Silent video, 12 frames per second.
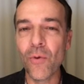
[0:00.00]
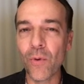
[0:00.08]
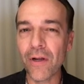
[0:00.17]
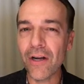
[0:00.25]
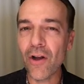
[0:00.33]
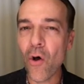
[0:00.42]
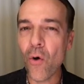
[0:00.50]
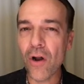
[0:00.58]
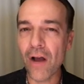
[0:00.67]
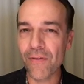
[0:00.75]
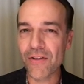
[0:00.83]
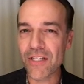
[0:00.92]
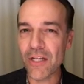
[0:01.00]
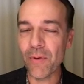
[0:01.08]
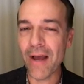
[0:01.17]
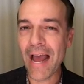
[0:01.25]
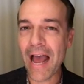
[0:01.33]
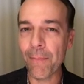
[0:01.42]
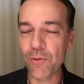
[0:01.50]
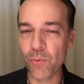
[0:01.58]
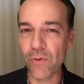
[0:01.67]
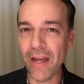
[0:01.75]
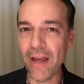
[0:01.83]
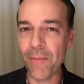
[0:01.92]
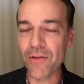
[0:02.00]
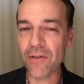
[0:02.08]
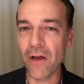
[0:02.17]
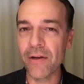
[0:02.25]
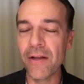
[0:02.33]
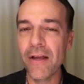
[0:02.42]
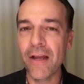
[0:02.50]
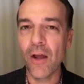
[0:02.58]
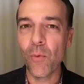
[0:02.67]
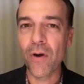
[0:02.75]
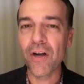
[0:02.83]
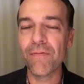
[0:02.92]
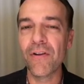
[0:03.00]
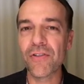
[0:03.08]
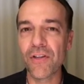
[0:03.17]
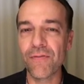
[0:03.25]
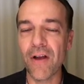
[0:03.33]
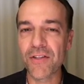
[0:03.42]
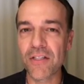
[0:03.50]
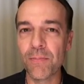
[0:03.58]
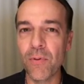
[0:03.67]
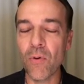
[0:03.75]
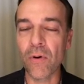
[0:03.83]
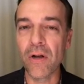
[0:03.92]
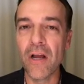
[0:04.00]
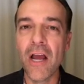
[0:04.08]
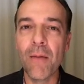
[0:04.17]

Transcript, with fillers: we're gonna hold off and see what happens with Amazon and where it eventually finds support.